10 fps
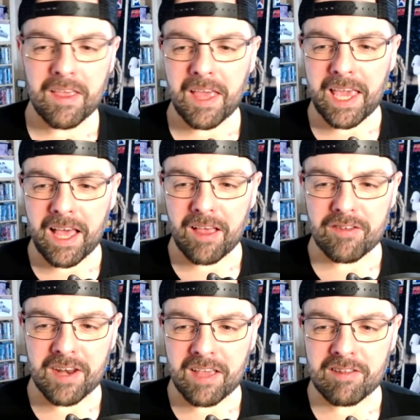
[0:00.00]
he has a
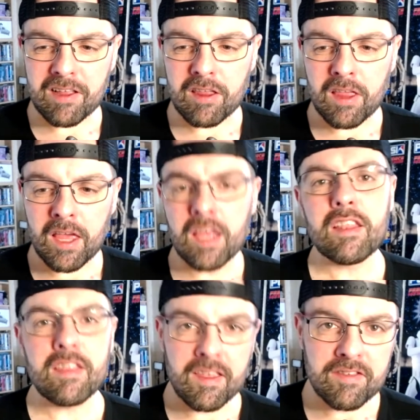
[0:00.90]
nice little
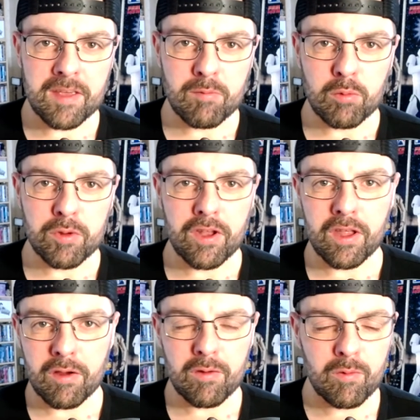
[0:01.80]
Disney moment
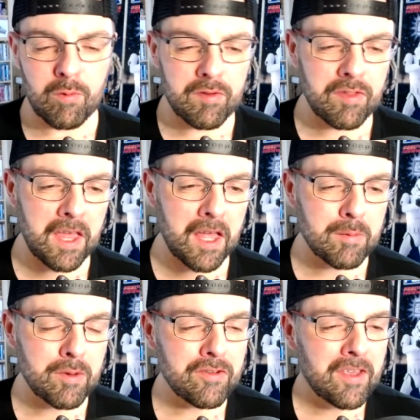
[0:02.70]
with the
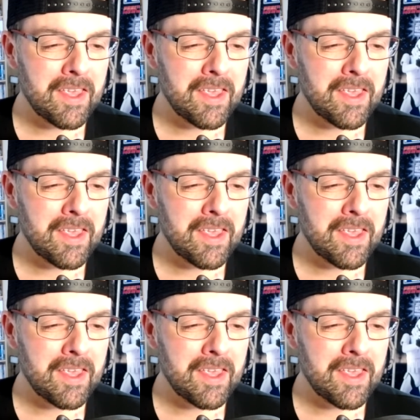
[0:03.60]
animals.